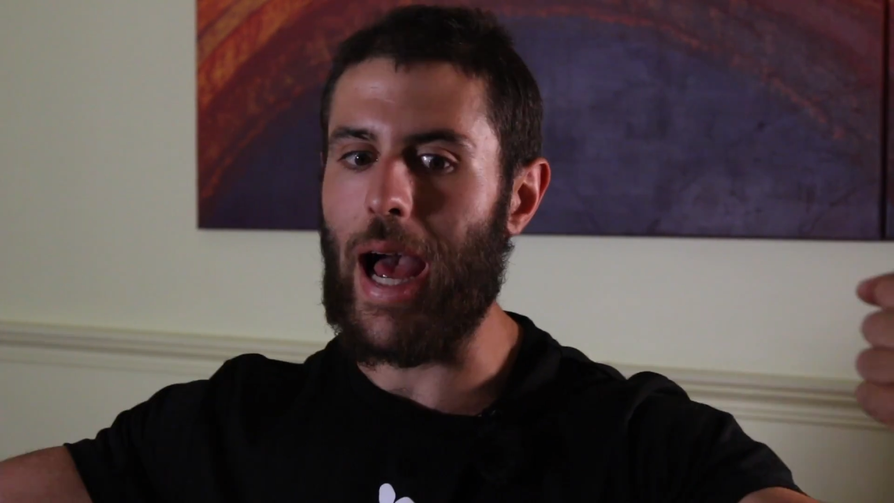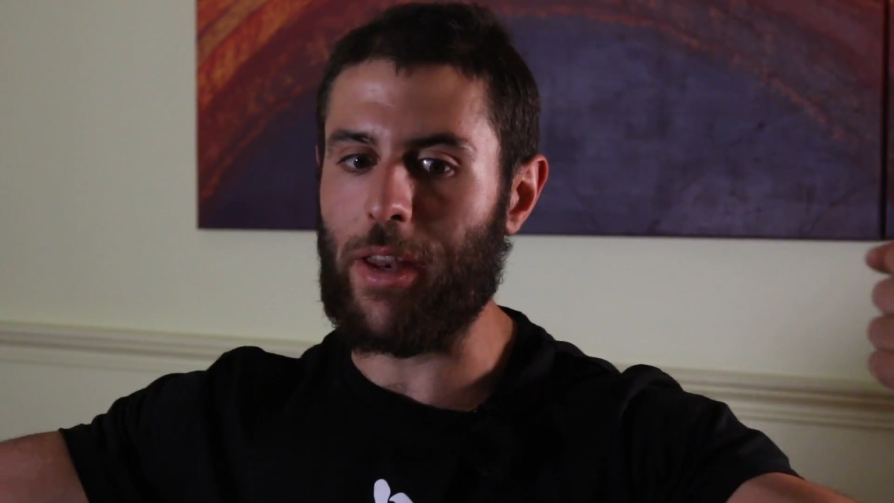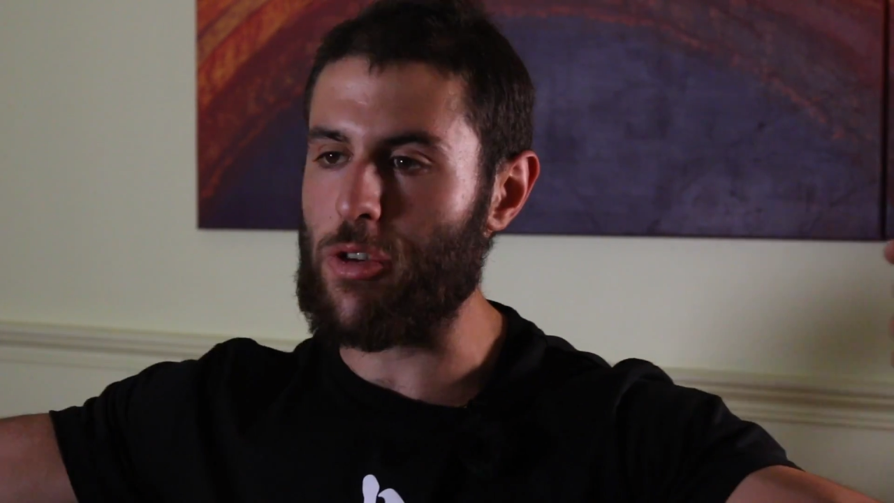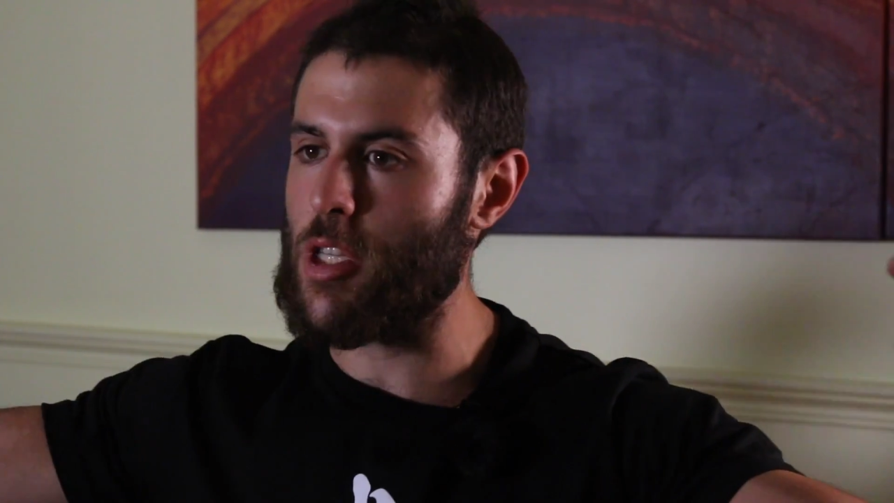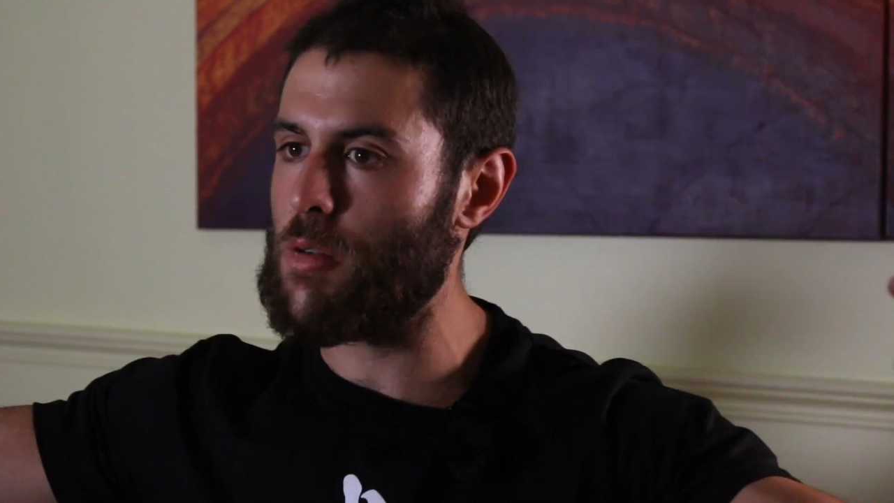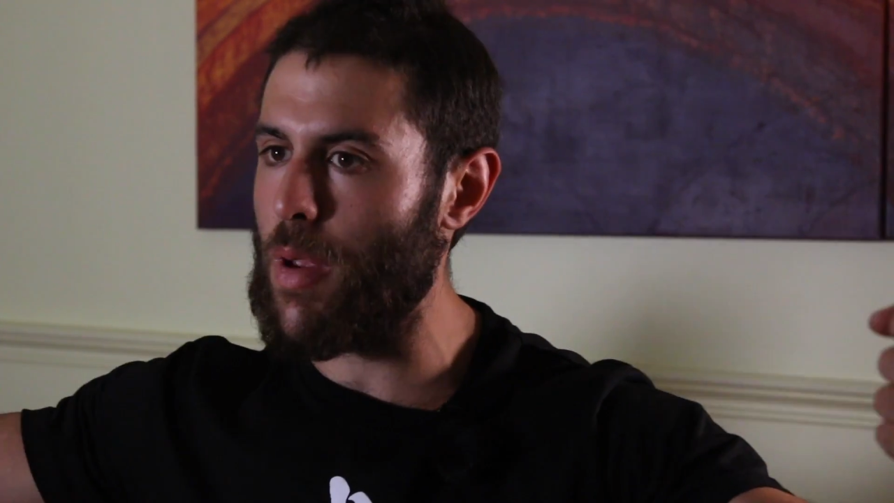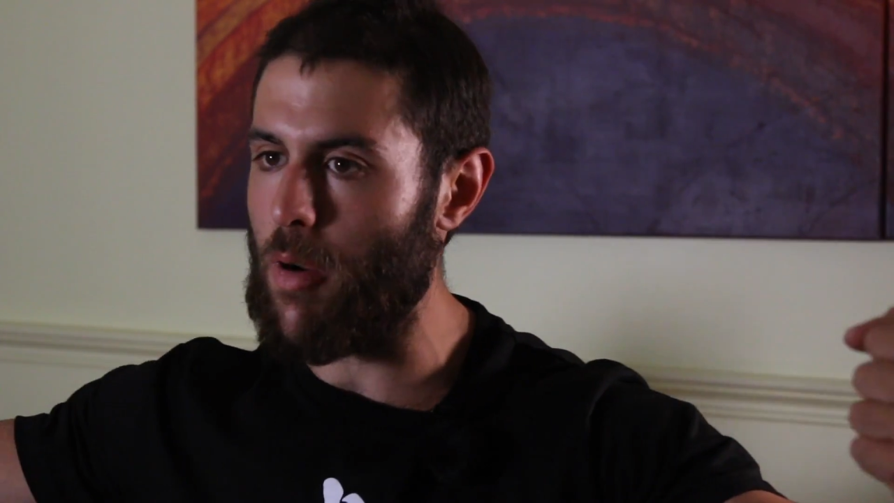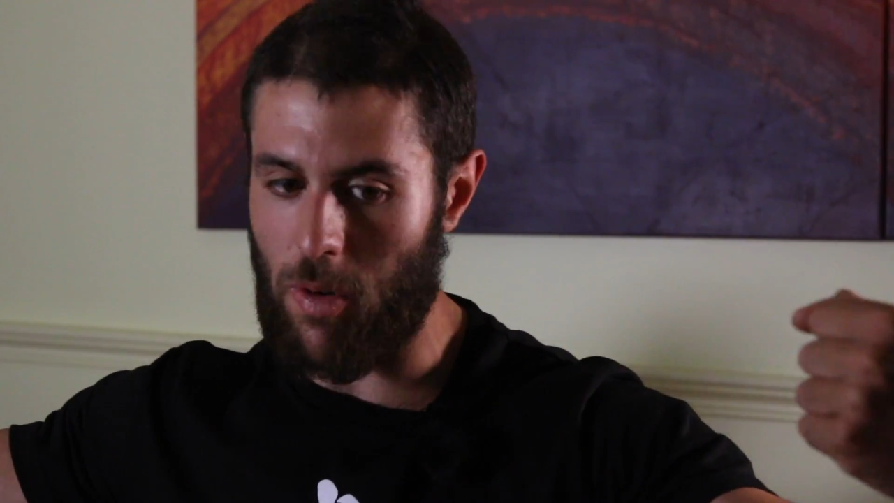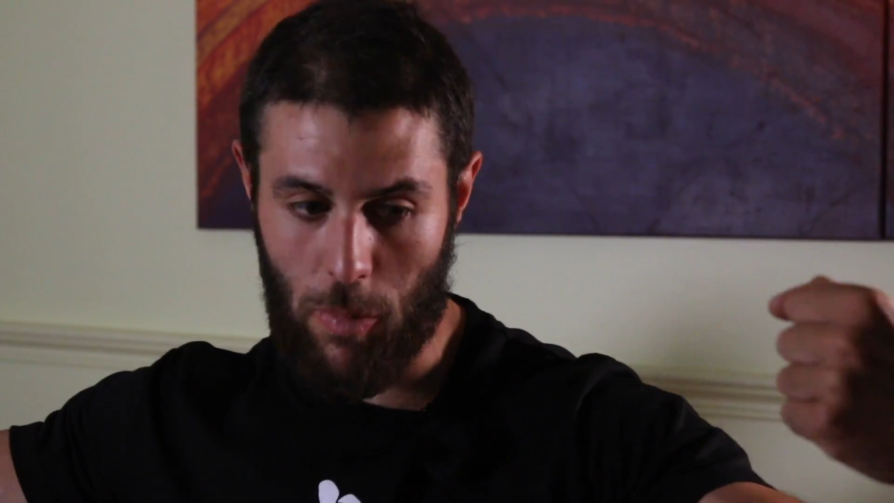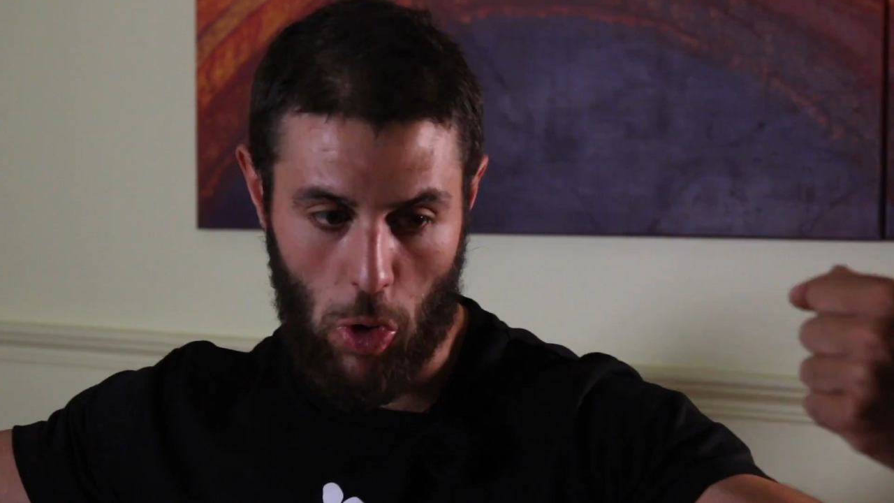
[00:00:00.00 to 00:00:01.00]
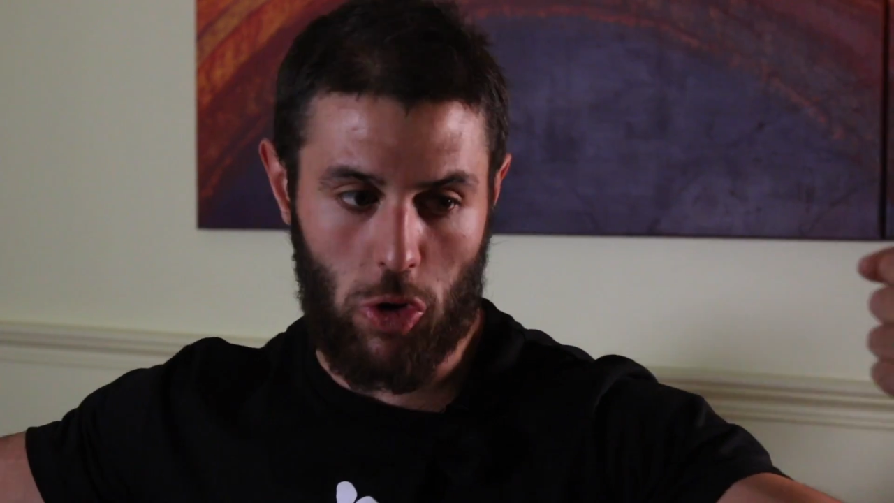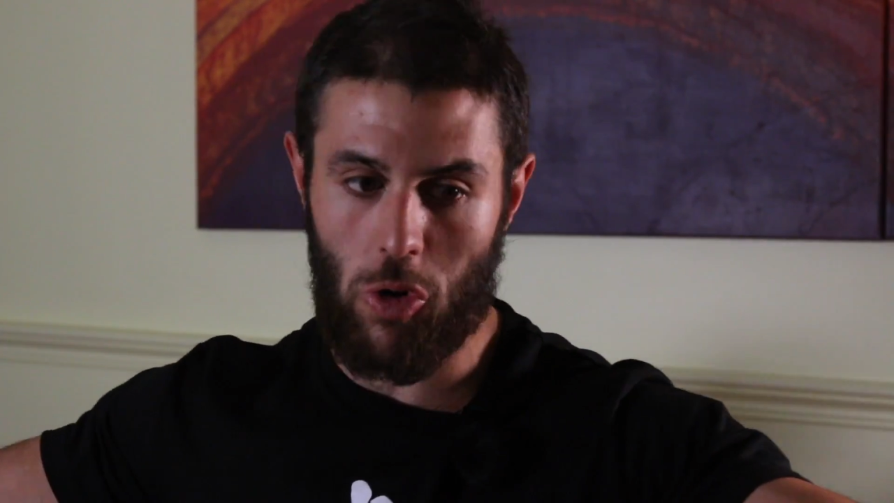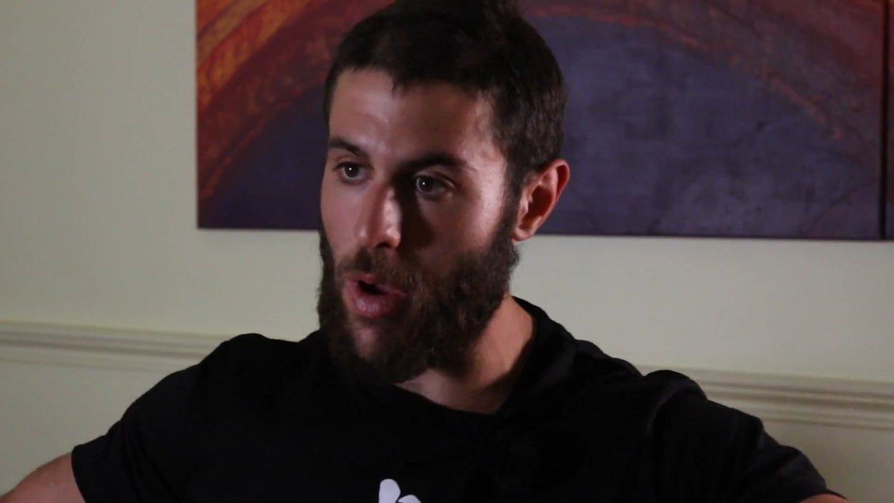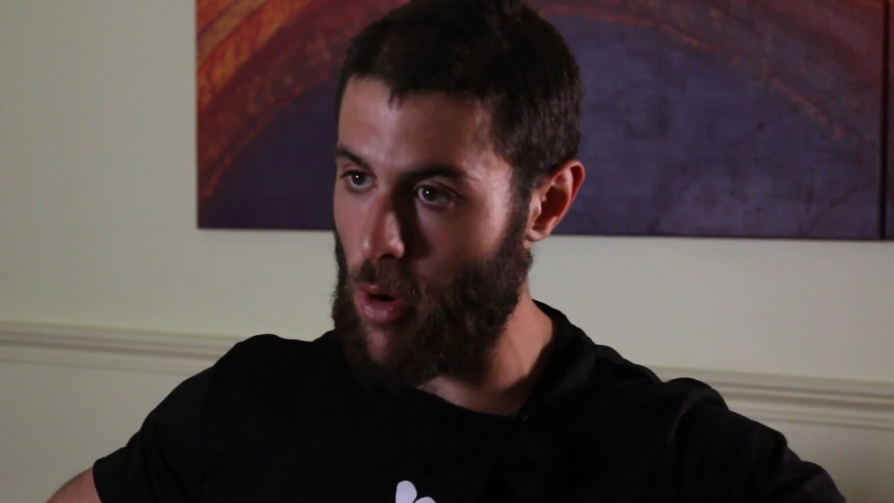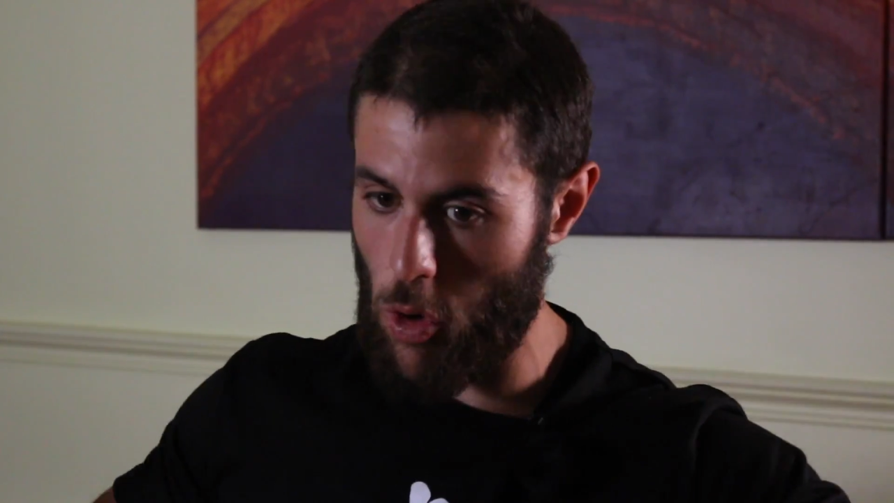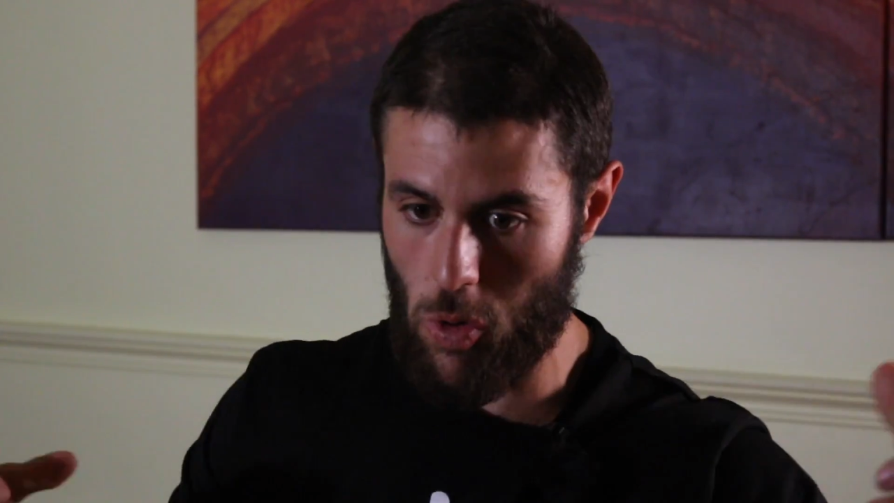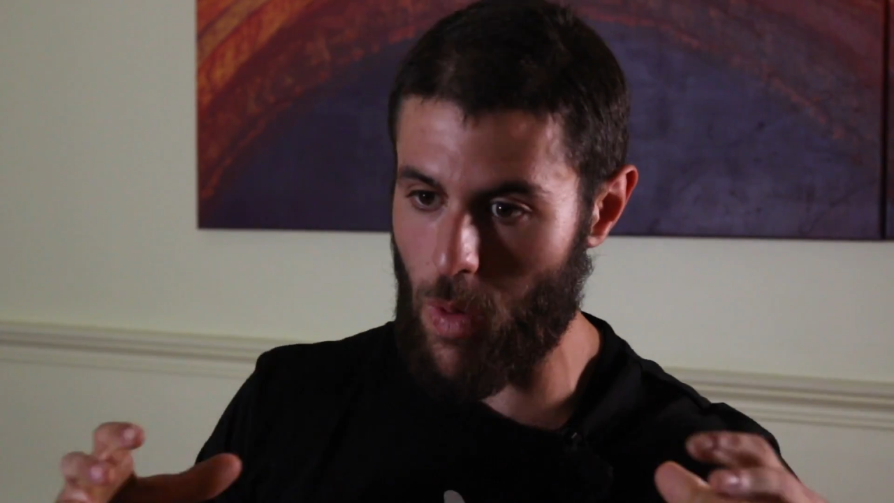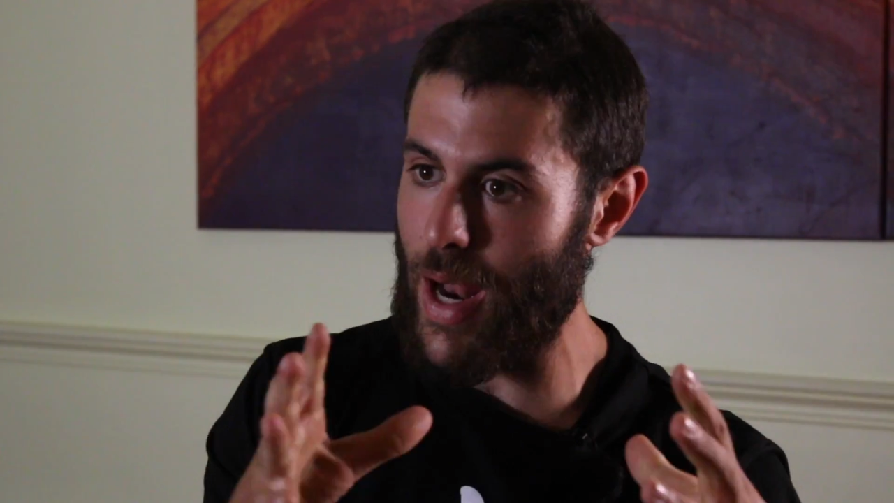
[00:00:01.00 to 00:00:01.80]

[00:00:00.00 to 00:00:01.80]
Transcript: and your spirit from who you